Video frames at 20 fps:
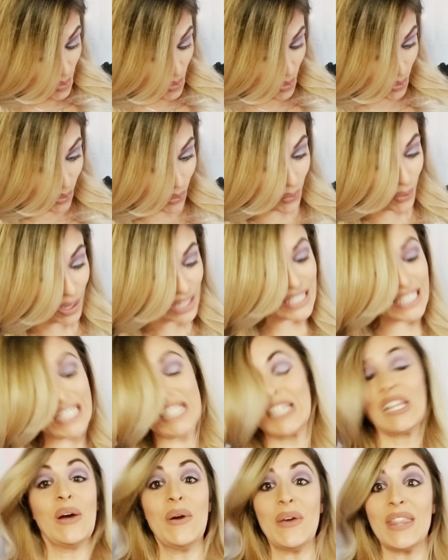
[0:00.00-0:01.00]
Ooh, I see
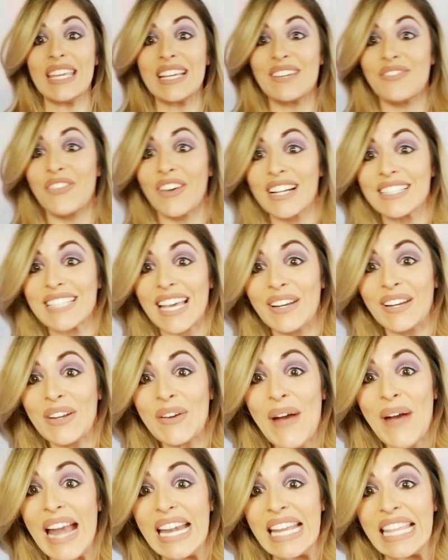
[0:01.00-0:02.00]
clothing first. I don't
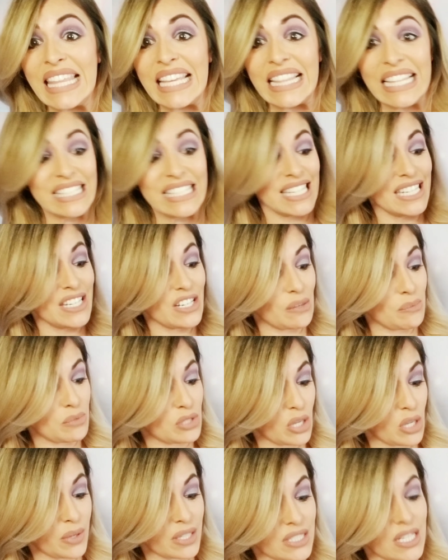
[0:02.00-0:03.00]
know anything that's in here. I'm
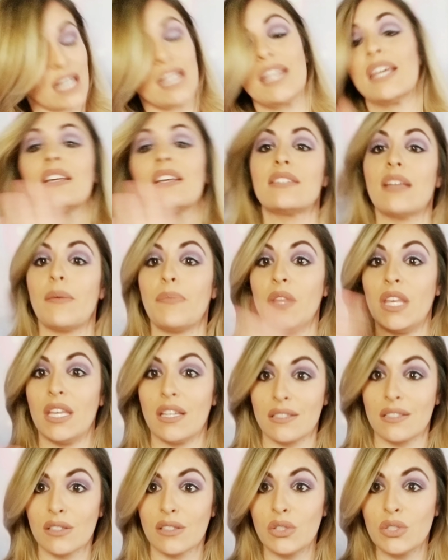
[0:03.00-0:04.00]
so excited, except the
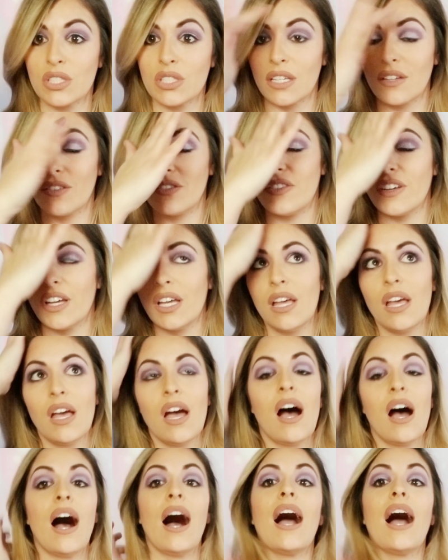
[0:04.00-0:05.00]
exclusive
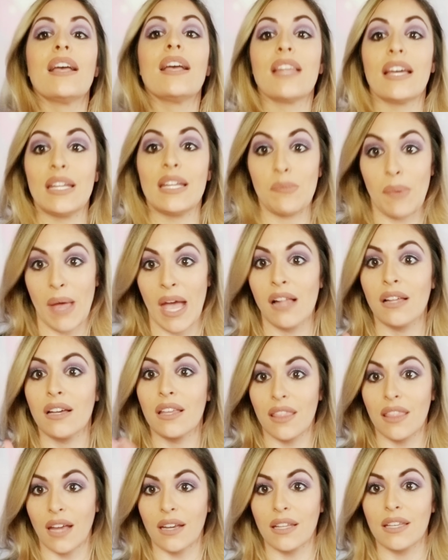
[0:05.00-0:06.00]
highlighting
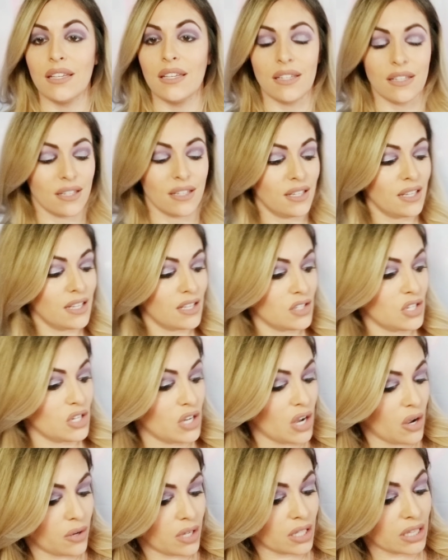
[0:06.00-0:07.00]
palette that he, you
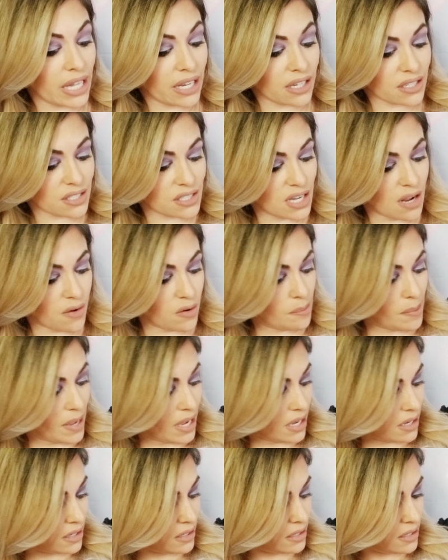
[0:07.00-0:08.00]
know, let us know
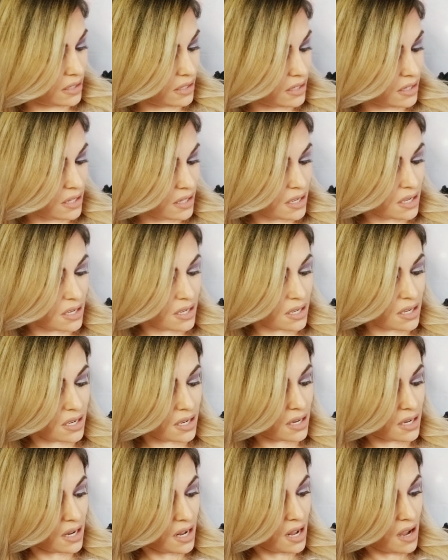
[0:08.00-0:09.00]
about.
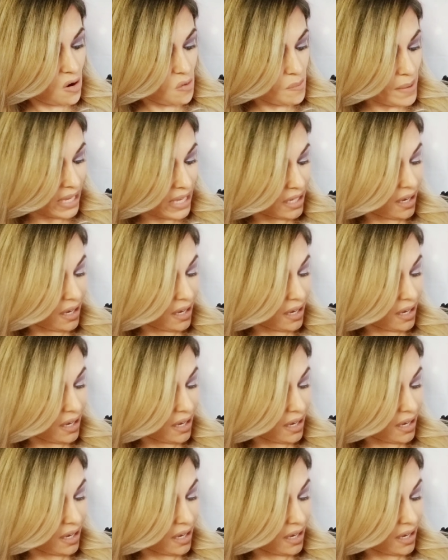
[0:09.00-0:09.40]
Oh my